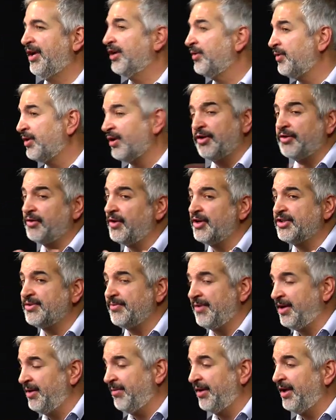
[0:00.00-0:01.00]
I don't want to
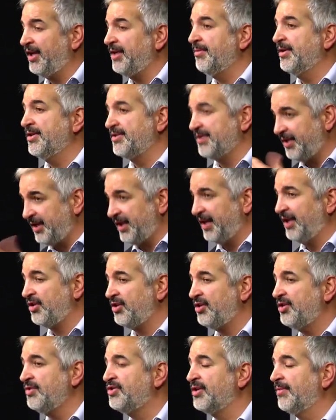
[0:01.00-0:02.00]
underestimate it by any means. I think it had a
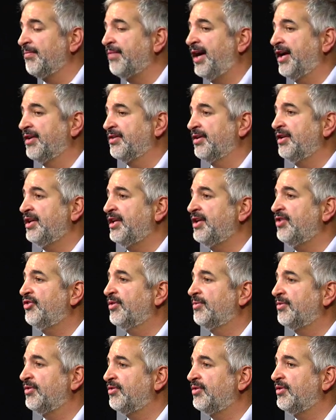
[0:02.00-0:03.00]
huge impact on
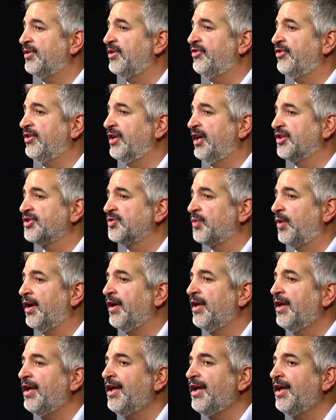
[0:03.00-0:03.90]
Egypt and Tunisia and elsewhere.